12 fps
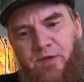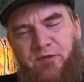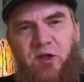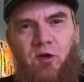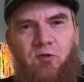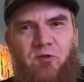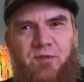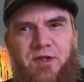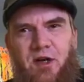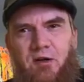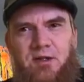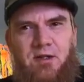if you go from
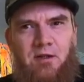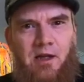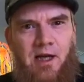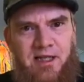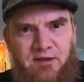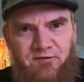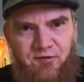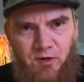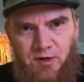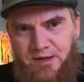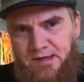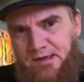dark to light,
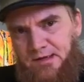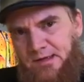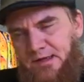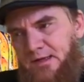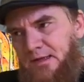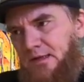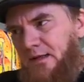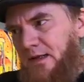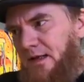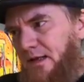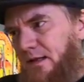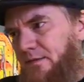for instance,
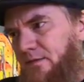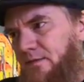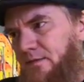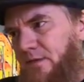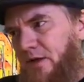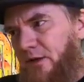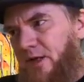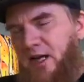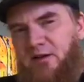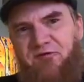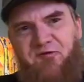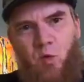you're
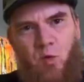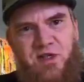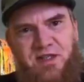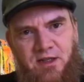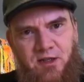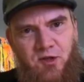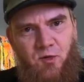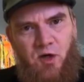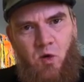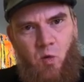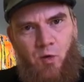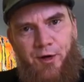kind of forced into a
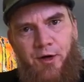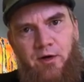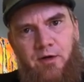corner.